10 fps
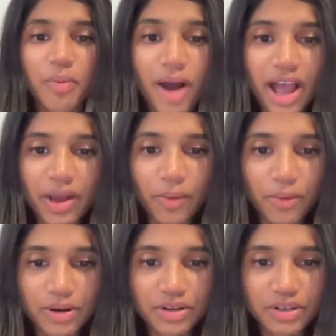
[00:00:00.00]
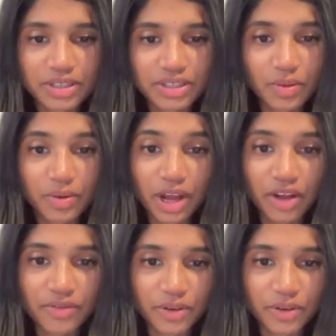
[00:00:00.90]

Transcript: why orders were not